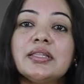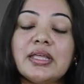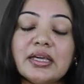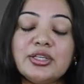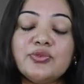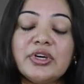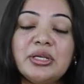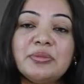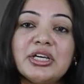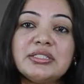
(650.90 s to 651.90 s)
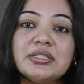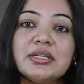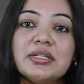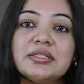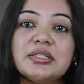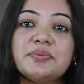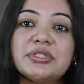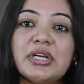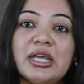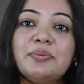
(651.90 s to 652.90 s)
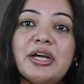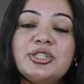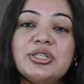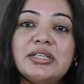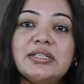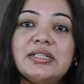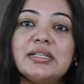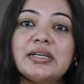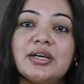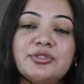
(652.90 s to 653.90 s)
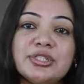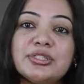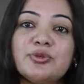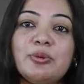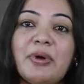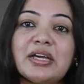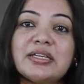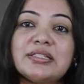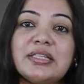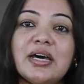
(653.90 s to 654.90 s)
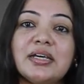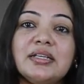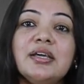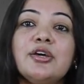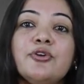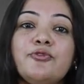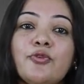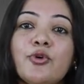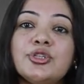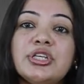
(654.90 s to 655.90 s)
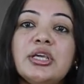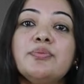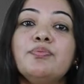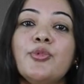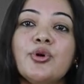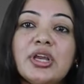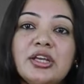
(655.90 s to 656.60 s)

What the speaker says: Thank you very much. Subscribe our channel, The Country School Pakistan, for watching more